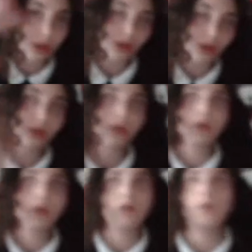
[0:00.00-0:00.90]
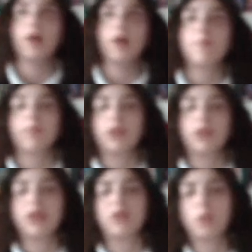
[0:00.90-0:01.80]
is sort of
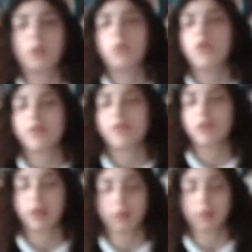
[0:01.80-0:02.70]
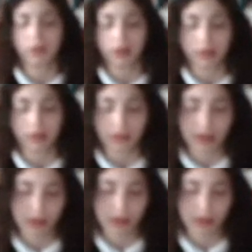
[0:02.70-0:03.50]
it's got more of a story than most of the others, in that you